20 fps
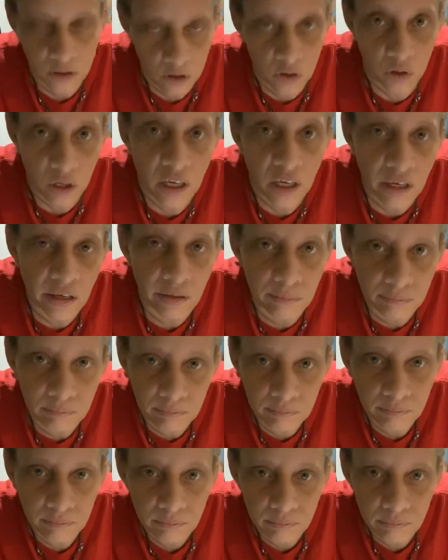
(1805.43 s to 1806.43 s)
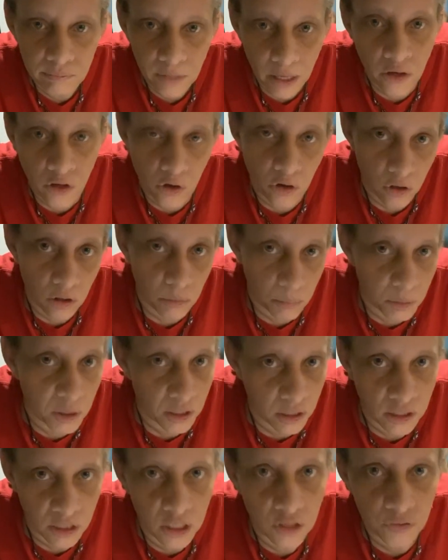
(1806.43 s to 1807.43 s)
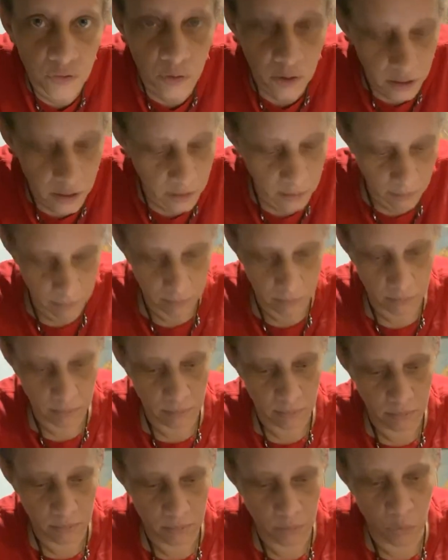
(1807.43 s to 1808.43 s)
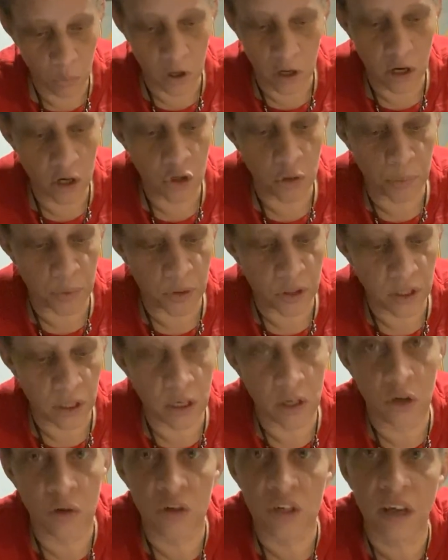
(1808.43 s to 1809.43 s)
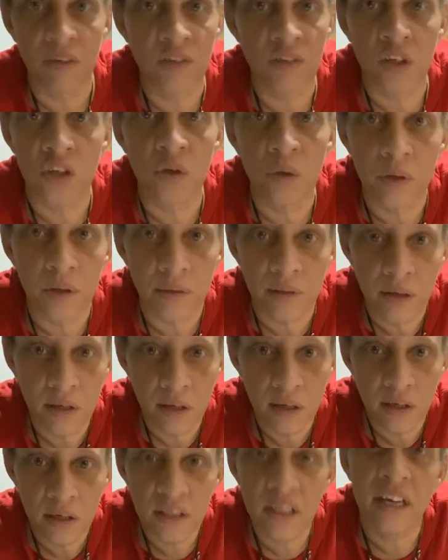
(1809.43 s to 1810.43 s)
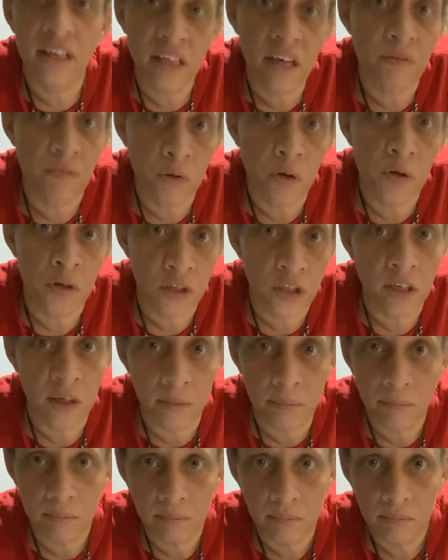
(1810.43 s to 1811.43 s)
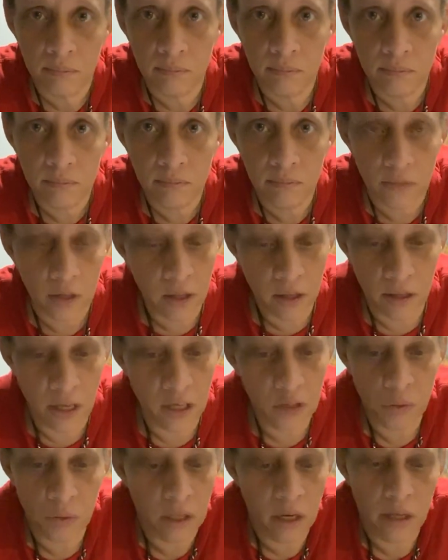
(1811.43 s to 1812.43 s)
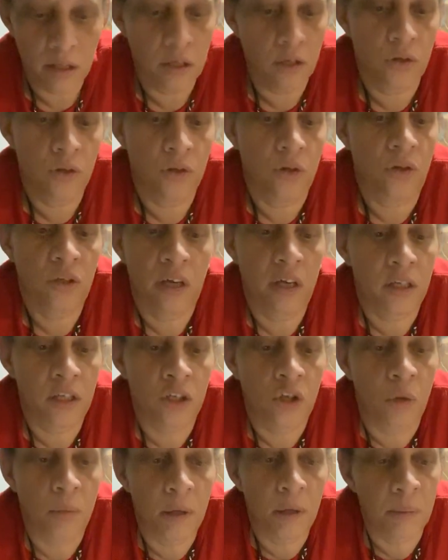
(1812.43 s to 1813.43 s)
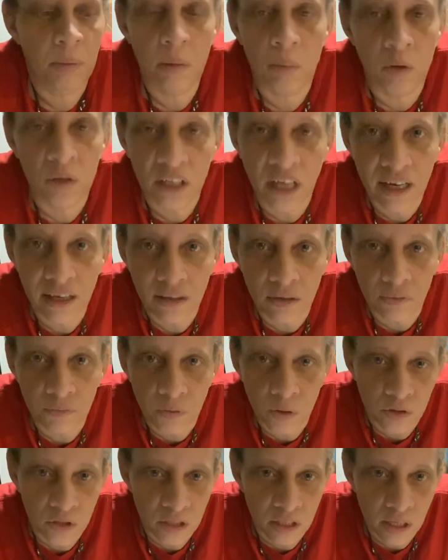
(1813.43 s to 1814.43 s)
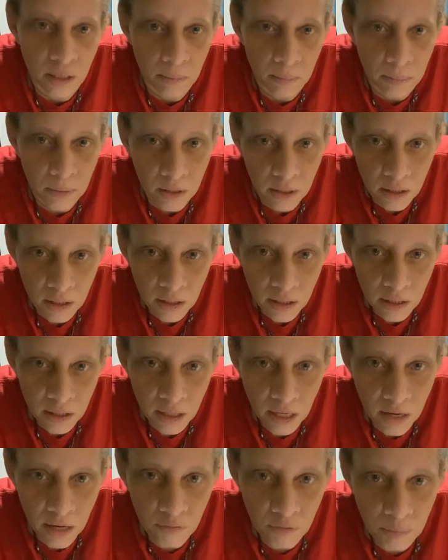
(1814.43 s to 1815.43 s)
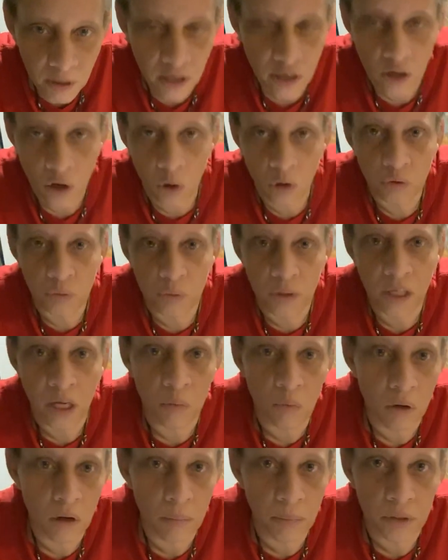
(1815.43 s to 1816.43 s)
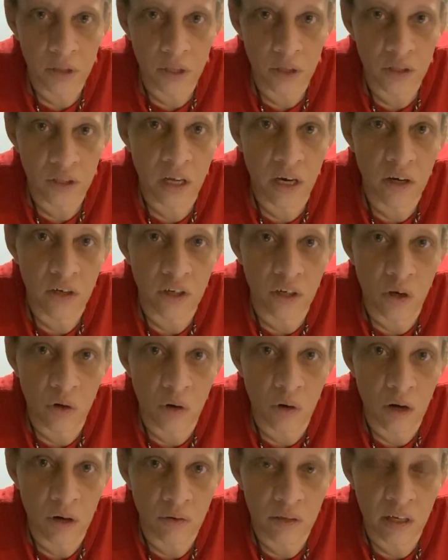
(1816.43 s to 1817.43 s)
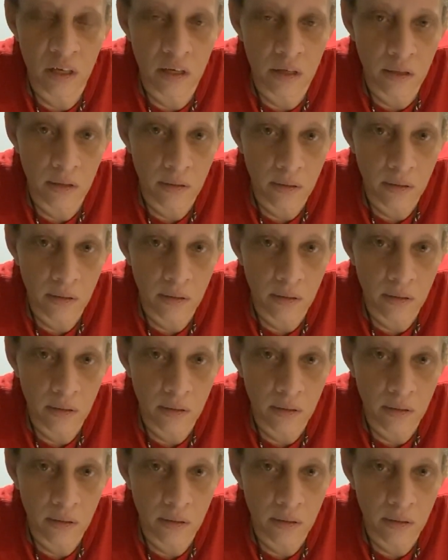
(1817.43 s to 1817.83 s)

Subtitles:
You can, and you're going to be successful at it. 100%. You just have to do it. Take that first step. That's what the ancestors are saying to so many people. Take the first step. Everybody knows what they want, but they're scared to go out and get it.